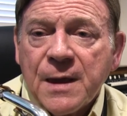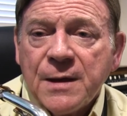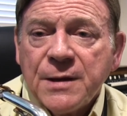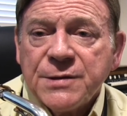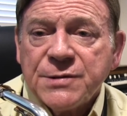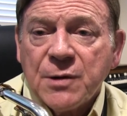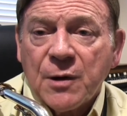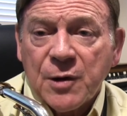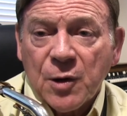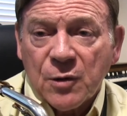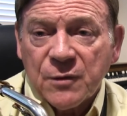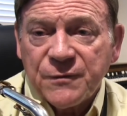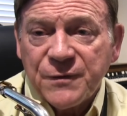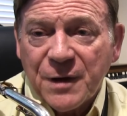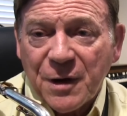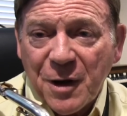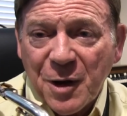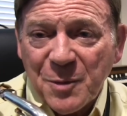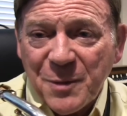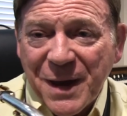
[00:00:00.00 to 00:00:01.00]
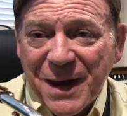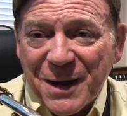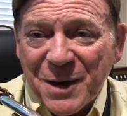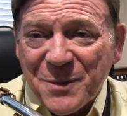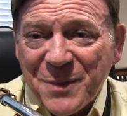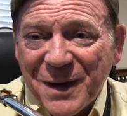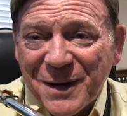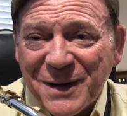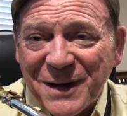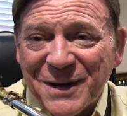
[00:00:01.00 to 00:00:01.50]
So I don't feel all bad
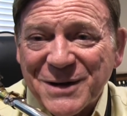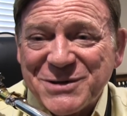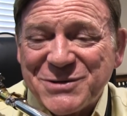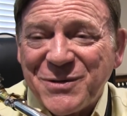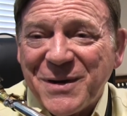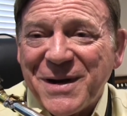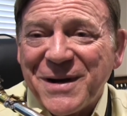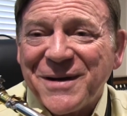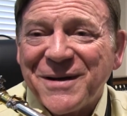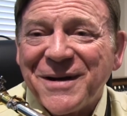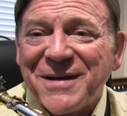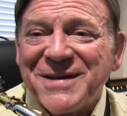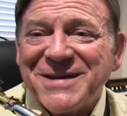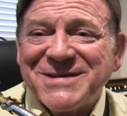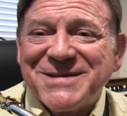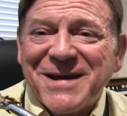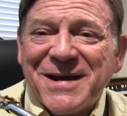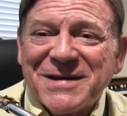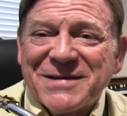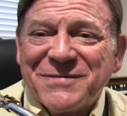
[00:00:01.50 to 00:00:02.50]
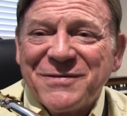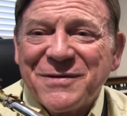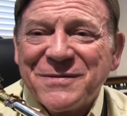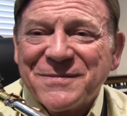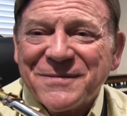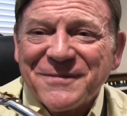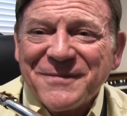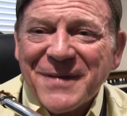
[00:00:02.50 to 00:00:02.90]
about illustrating it on the saxophone.